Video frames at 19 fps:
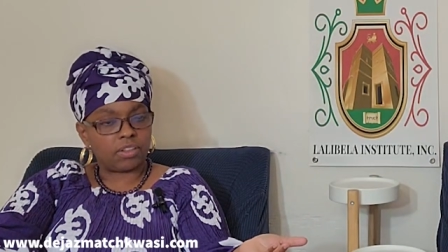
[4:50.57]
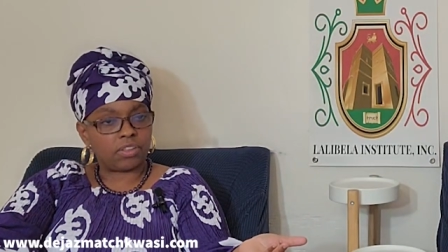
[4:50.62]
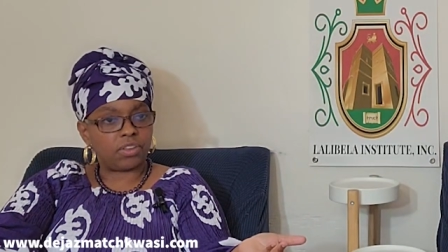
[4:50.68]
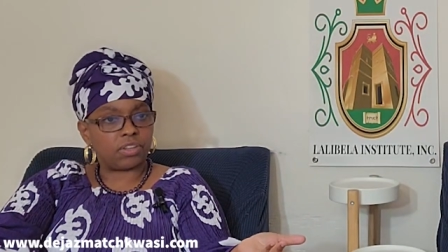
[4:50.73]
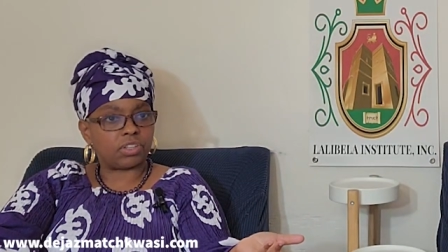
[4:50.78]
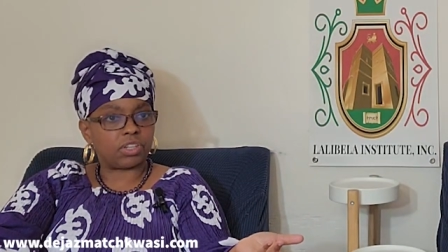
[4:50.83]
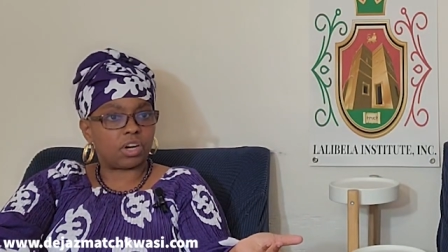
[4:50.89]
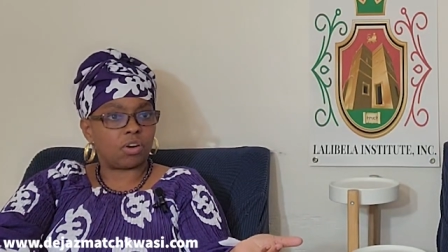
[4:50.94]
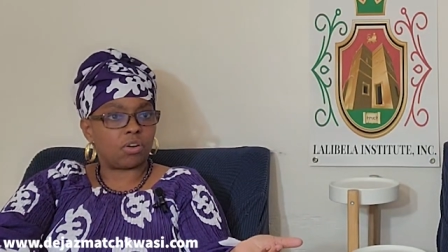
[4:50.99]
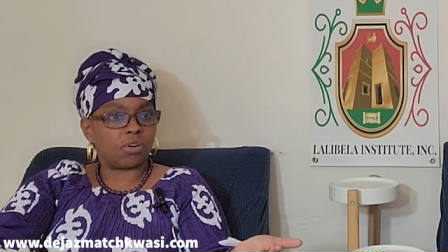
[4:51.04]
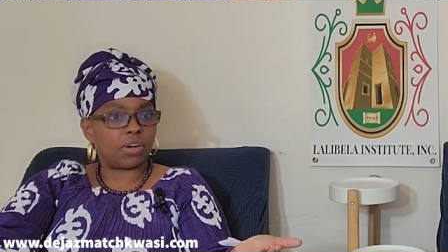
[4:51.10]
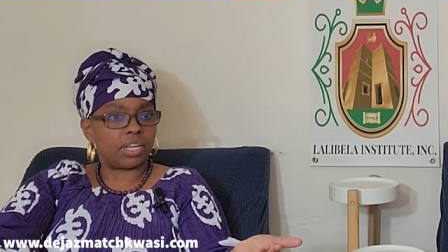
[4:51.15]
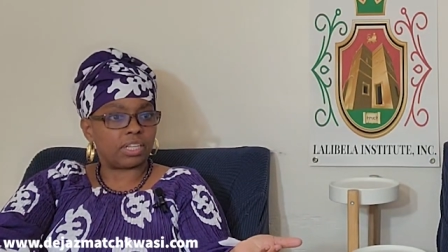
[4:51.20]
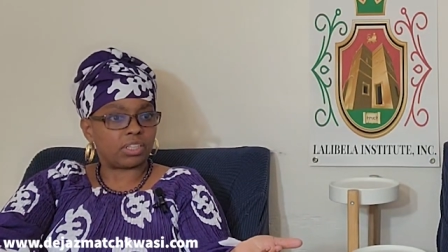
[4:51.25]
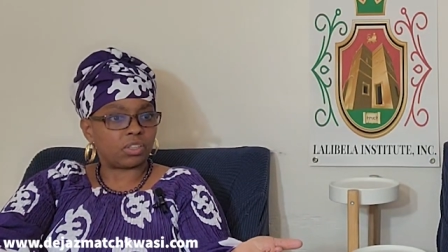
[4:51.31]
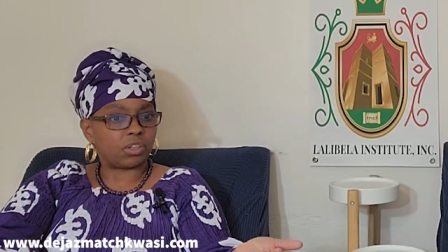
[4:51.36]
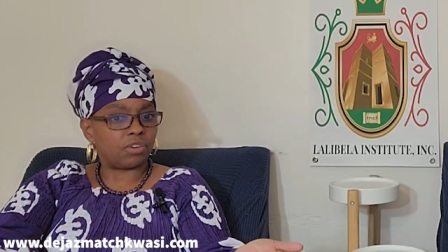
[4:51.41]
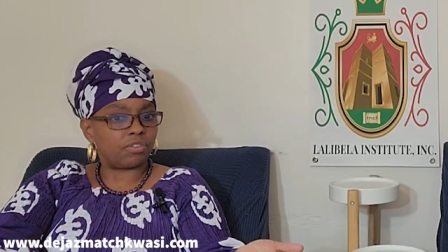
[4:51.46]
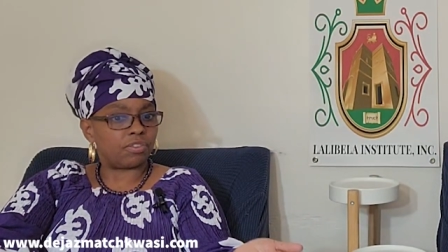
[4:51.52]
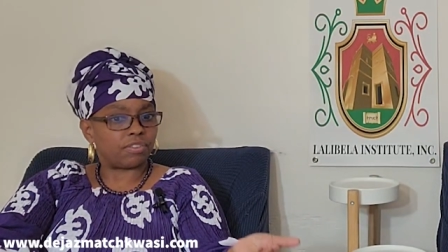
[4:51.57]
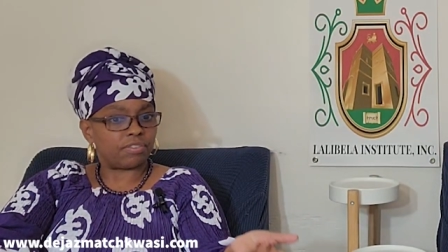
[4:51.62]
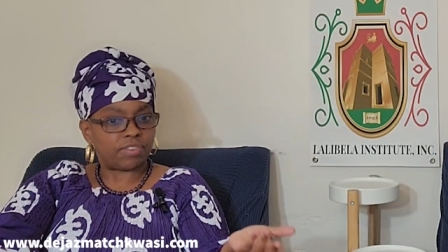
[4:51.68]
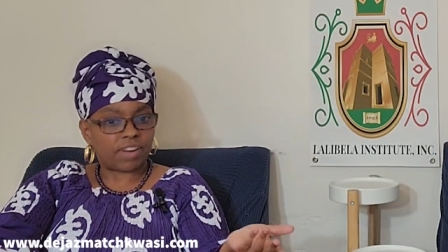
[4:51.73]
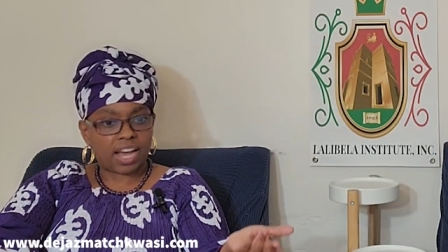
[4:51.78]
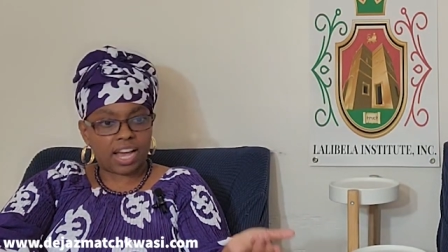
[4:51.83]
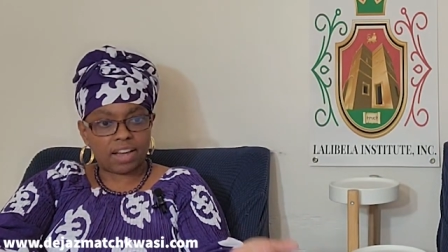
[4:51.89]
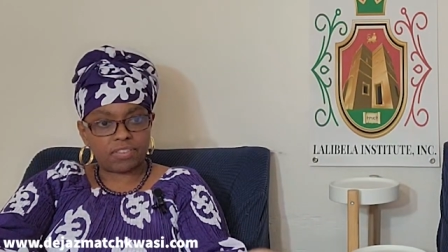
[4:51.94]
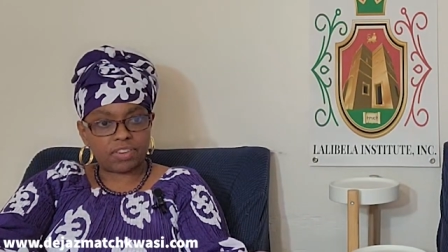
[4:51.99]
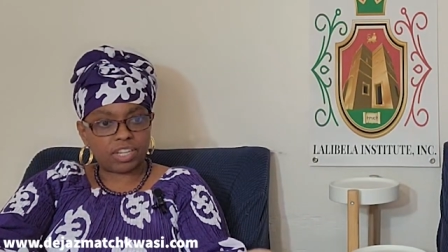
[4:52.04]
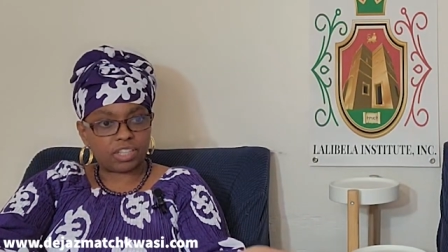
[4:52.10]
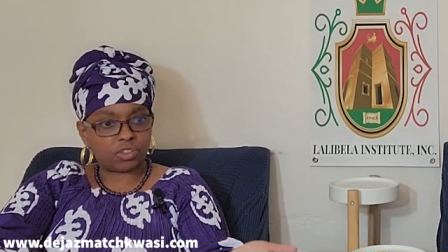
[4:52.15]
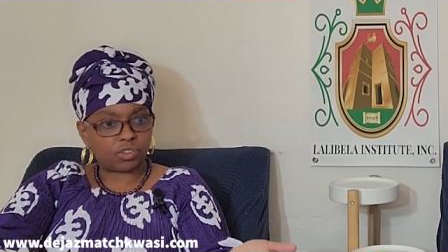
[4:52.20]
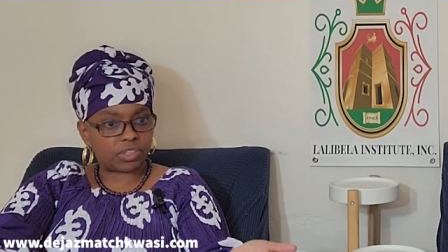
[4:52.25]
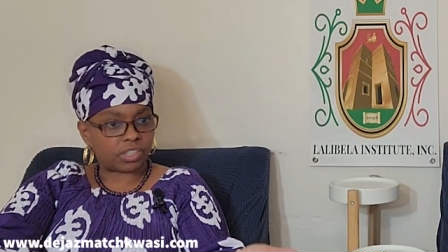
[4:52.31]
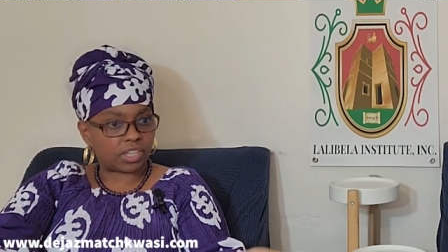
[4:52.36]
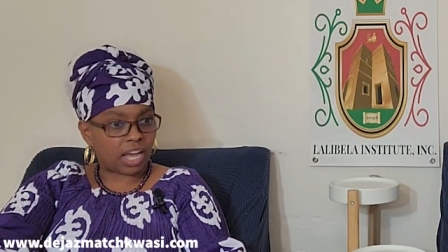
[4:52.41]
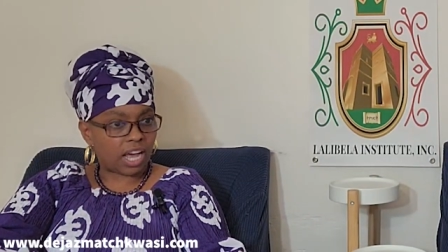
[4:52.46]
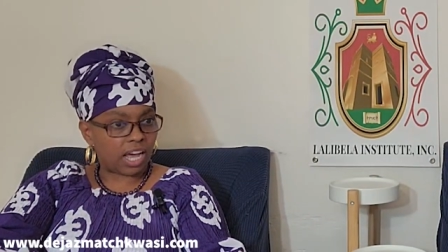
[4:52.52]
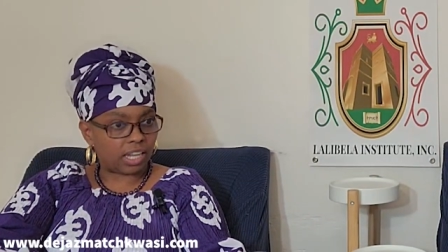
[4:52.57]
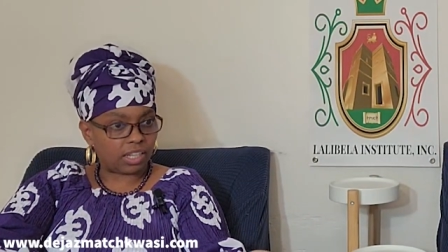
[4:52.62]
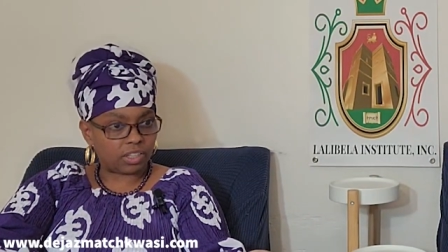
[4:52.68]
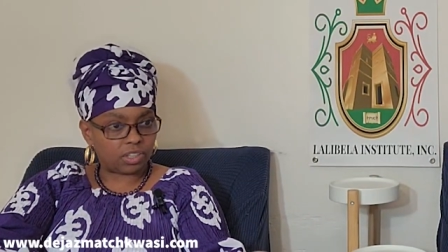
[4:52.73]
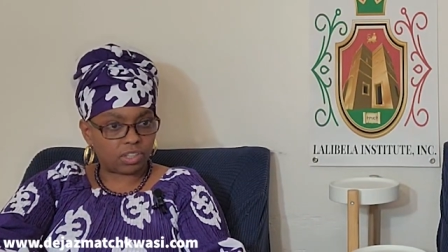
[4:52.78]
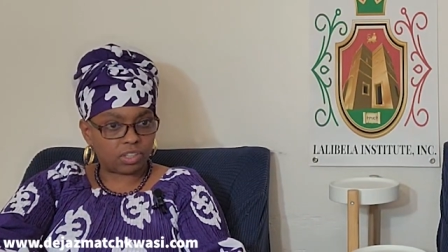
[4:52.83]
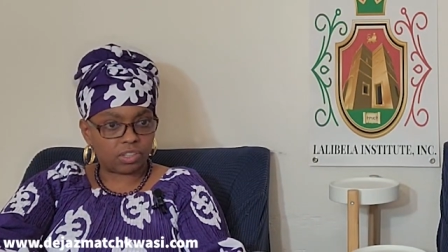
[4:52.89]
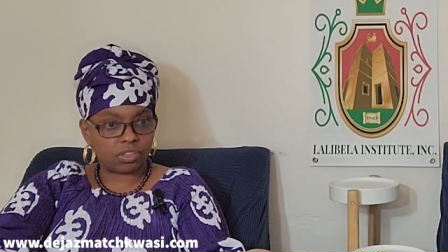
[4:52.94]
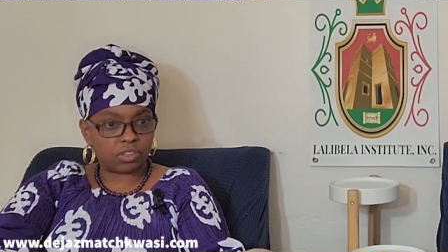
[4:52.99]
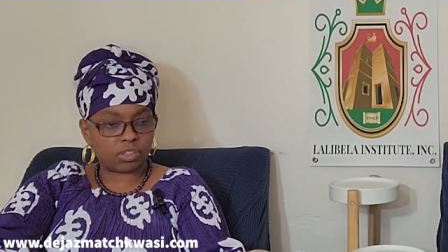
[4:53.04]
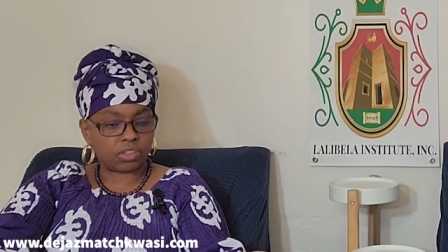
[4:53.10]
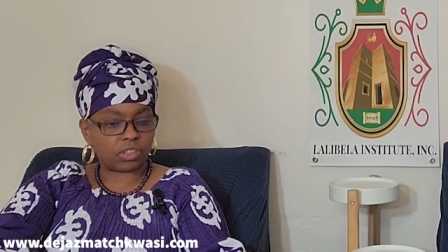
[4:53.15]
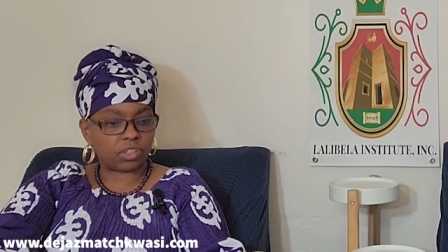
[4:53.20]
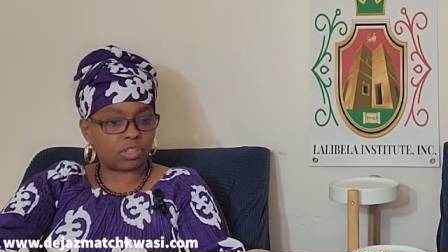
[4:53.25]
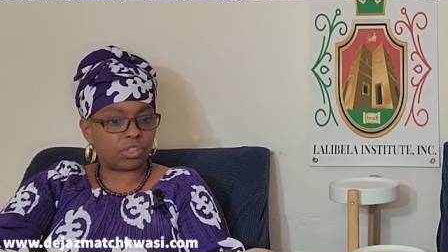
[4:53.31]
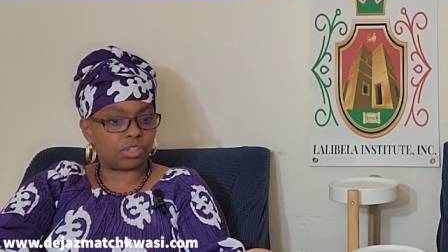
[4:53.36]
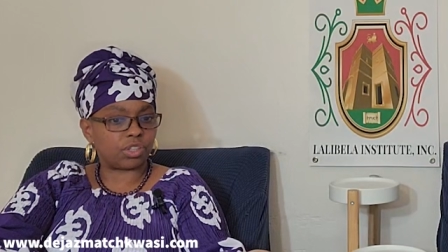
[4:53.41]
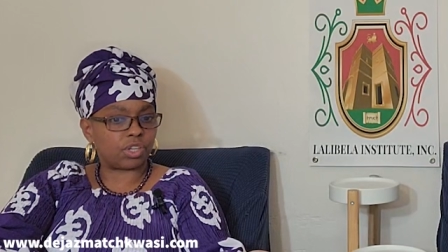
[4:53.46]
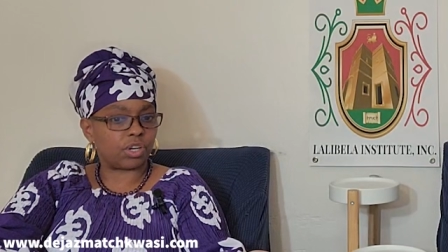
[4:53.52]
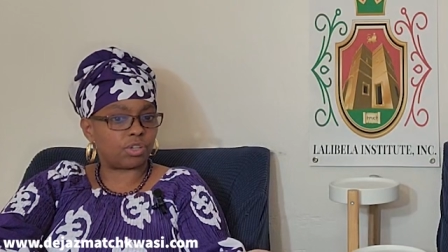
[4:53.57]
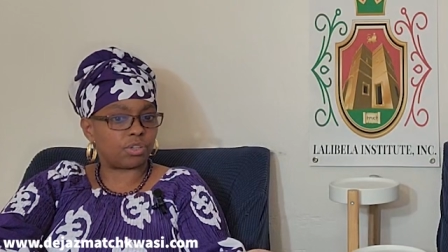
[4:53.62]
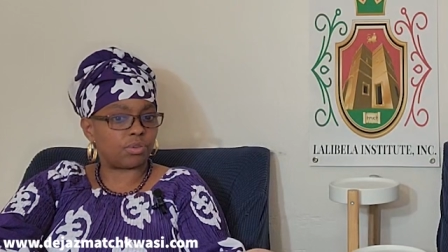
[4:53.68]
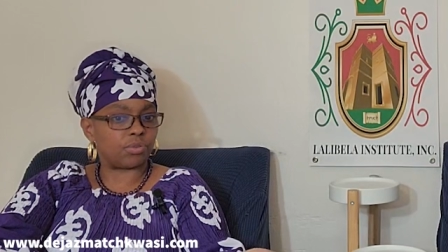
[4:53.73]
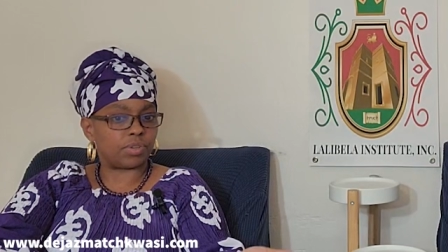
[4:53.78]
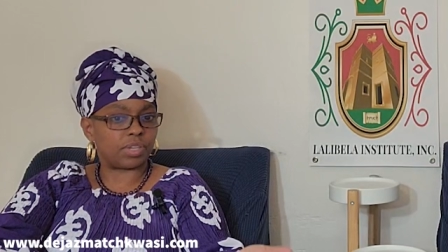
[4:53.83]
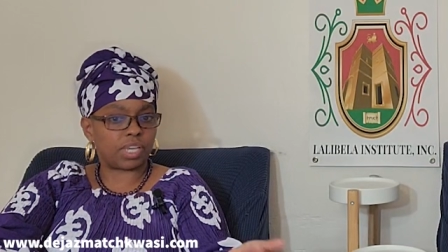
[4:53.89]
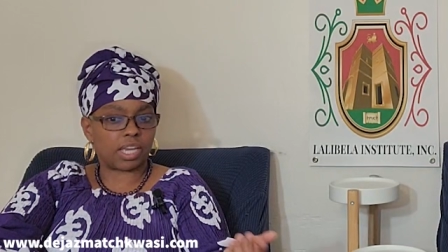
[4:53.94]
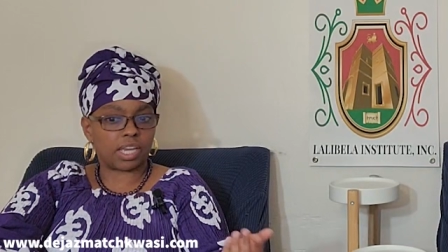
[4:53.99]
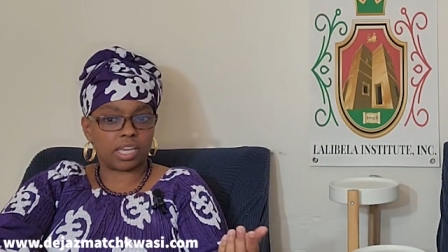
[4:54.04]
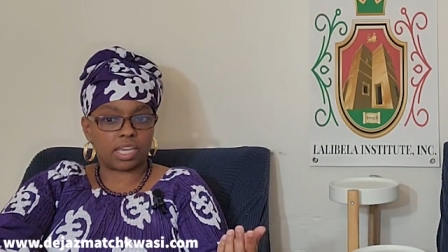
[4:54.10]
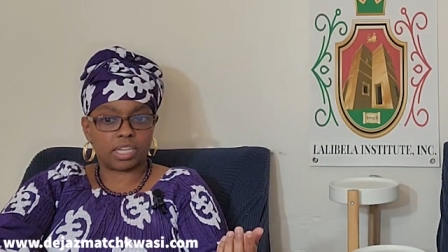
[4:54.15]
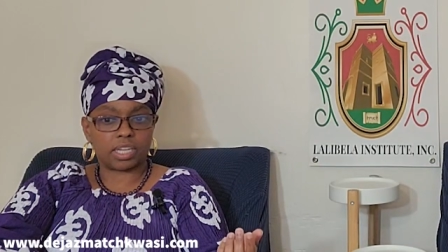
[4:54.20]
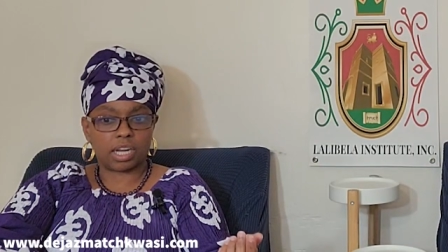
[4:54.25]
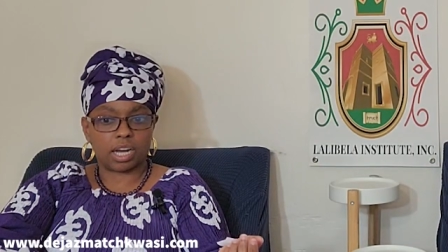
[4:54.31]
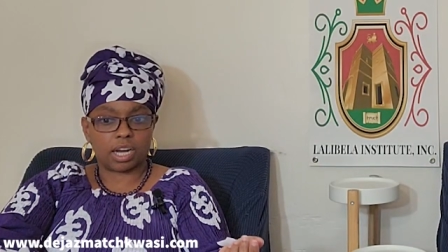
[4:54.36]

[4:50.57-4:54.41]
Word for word: you know, and so for $500, you know, you get,